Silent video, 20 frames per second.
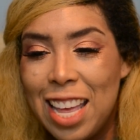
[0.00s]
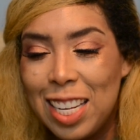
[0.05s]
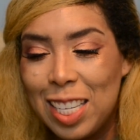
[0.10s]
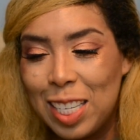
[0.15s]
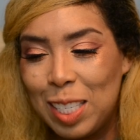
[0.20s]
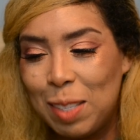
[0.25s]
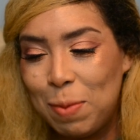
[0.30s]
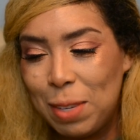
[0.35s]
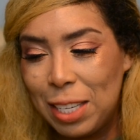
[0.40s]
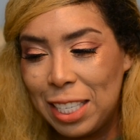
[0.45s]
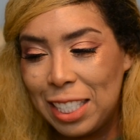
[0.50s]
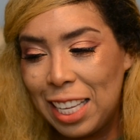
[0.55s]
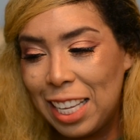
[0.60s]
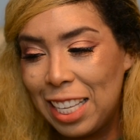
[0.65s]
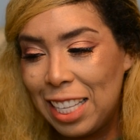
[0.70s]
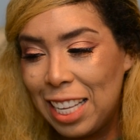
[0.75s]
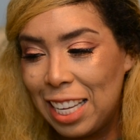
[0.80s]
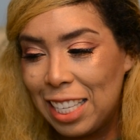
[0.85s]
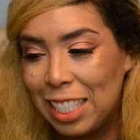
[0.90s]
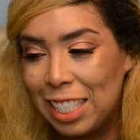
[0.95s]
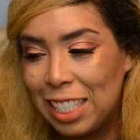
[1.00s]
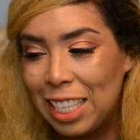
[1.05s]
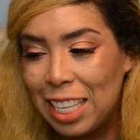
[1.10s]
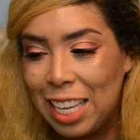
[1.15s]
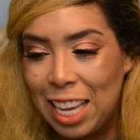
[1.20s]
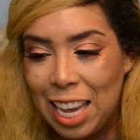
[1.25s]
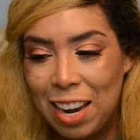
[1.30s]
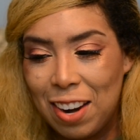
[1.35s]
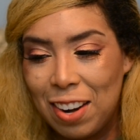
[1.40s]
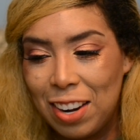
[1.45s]
just because I like to
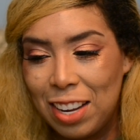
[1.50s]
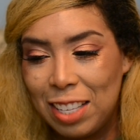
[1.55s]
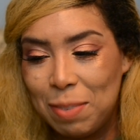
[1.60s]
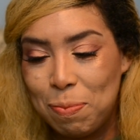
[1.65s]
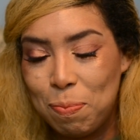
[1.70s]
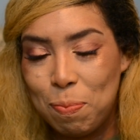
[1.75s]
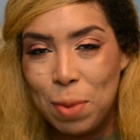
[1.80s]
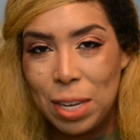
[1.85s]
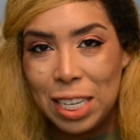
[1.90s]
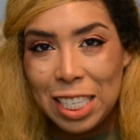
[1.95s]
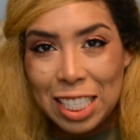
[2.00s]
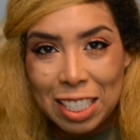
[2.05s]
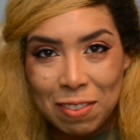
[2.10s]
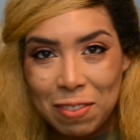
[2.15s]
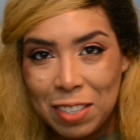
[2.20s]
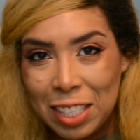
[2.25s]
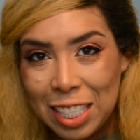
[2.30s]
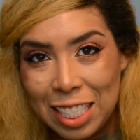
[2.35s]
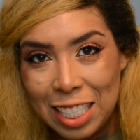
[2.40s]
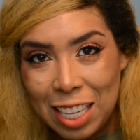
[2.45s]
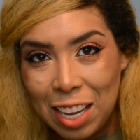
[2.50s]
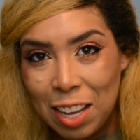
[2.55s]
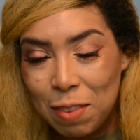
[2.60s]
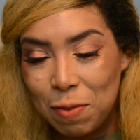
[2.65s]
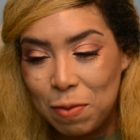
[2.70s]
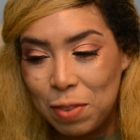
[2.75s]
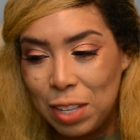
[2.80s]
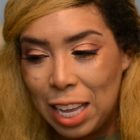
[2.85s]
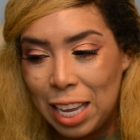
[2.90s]
carry a bunch of stuff.